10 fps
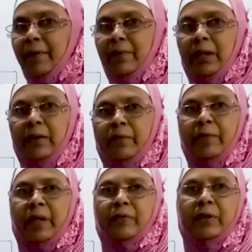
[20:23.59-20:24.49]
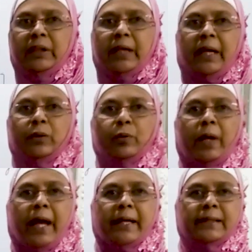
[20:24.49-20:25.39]
level where we try to
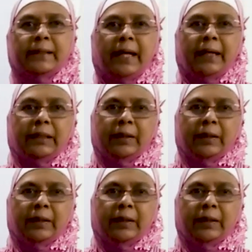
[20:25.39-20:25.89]
extract